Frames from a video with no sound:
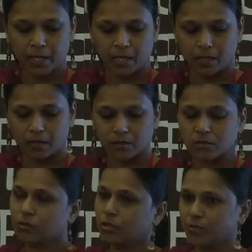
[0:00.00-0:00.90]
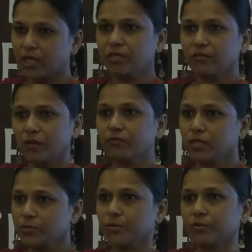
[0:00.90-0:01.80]
So the objective of
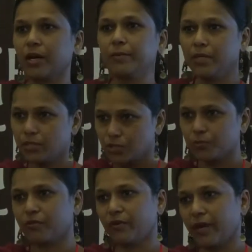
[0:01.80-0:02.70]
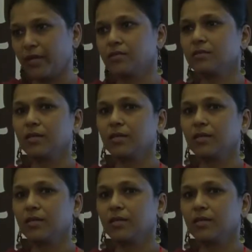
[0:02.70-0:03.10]
this program is to provide